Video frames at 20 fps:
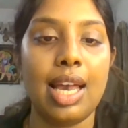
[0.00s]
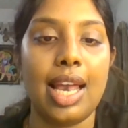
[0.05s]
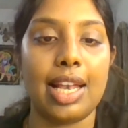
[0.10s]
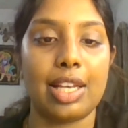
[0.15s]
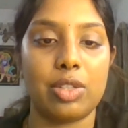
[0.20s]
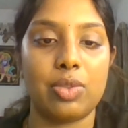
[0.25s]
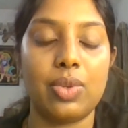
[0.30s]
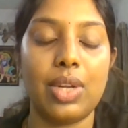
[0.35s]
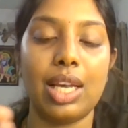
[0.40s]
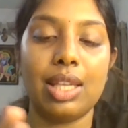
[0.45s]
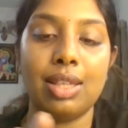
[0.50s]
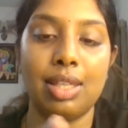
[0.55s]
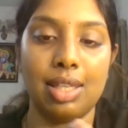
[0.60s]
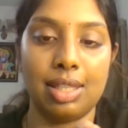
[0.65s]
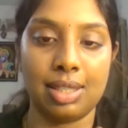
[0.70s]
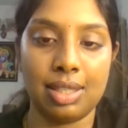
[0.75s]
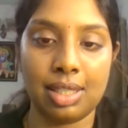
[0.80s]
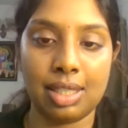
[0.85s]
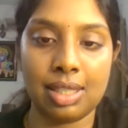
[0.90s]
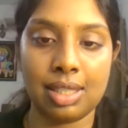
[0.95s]
extract the
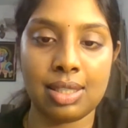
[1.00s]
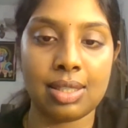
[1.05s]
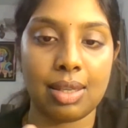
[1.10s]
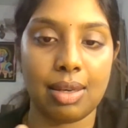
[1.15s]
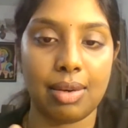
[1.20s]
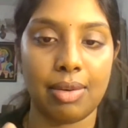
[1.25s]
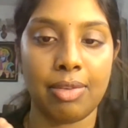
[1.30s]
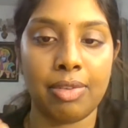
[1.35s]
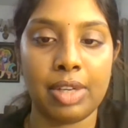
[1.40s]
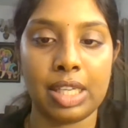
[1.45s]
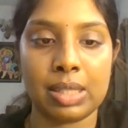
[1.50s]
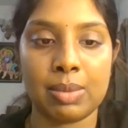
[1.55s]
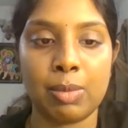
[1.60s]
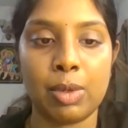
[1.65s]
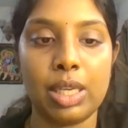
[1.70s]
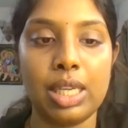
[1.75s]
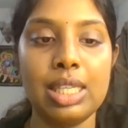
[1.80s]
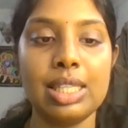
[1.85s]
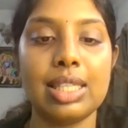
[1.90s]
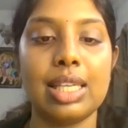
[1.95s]
deciduous first
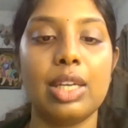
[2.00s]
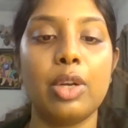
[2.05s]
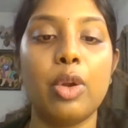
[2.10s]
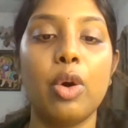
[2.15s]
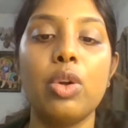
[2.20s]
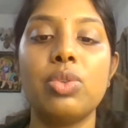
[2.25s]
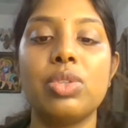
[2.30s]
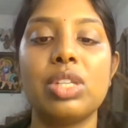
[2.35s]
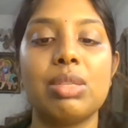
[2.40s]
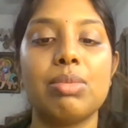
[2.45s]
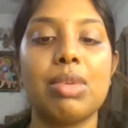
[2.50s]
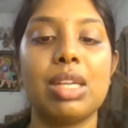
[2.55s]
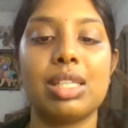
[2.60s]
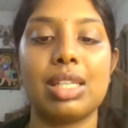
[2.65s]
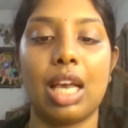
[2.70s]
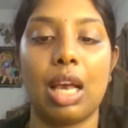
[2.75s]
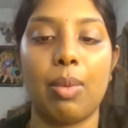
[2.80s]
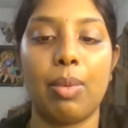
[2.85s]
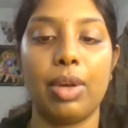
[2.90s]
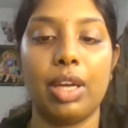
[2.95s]
molars, no treatment
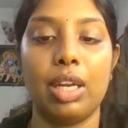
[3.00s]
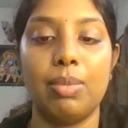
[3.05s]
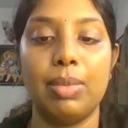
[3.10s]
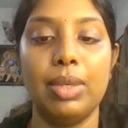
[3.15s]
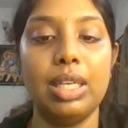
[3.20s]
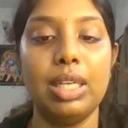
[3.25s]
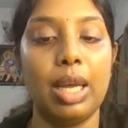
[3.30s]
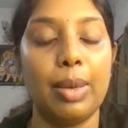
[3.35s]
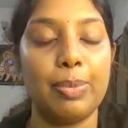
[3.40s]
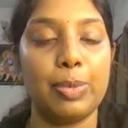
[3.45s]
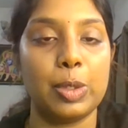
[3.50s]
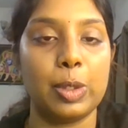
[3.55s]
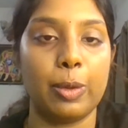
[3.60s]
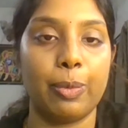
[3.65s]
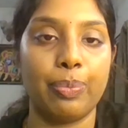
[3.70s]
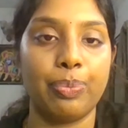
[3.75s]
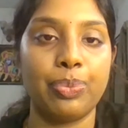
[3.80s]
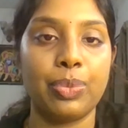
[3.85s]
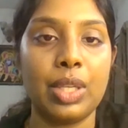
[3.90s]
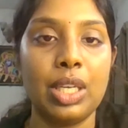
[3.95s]
required but observe.